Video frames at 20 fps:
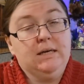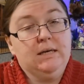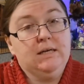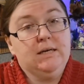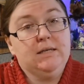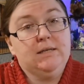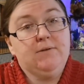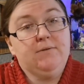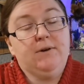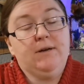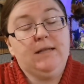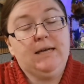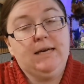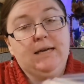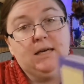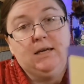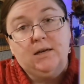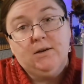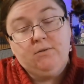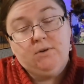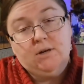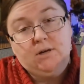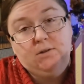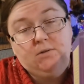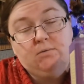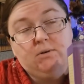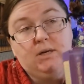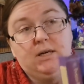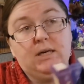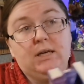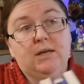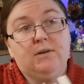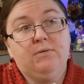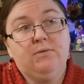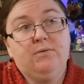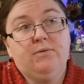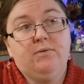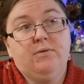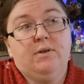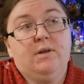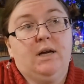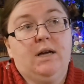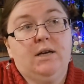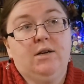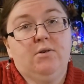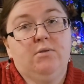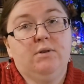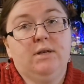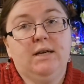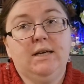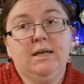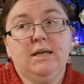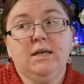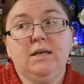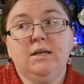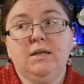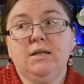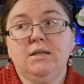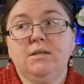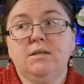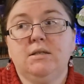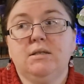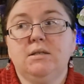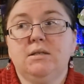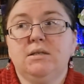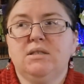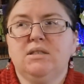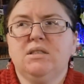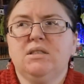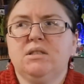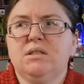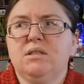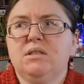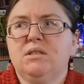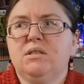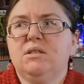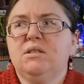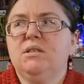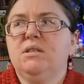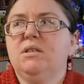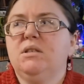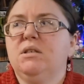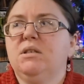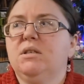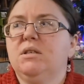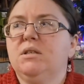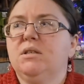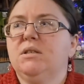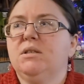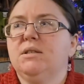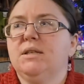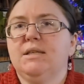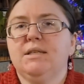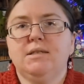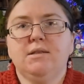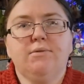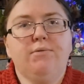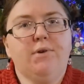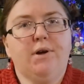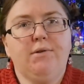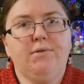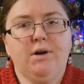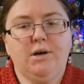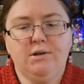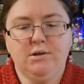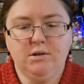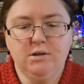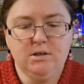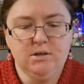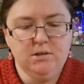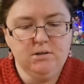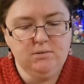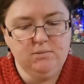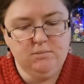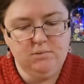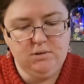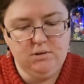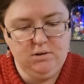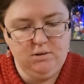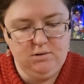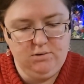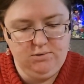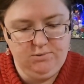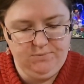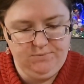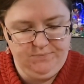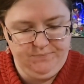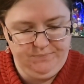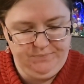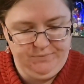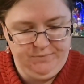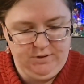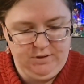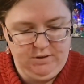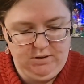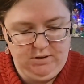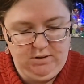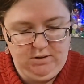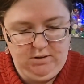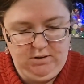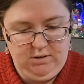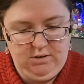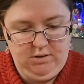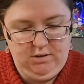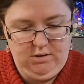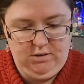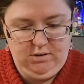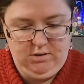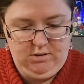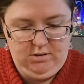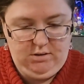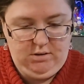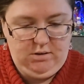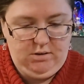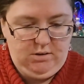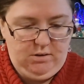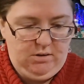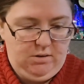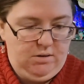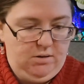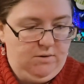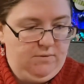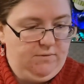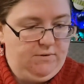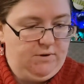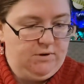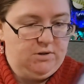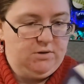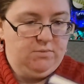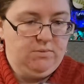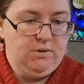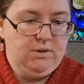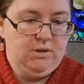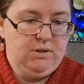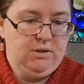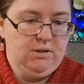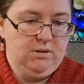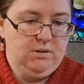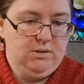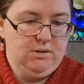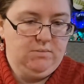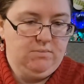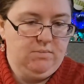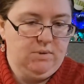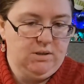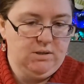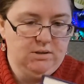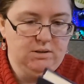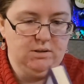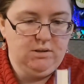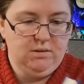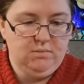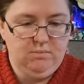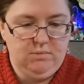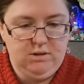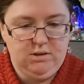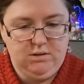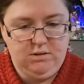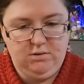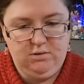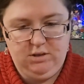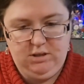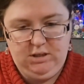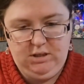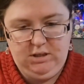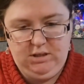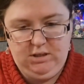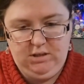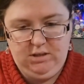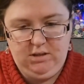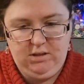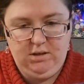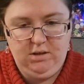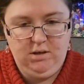because if I like it, I've got 3. If I don't like it, it's still less than $5. So the first one is Muslin Mystery.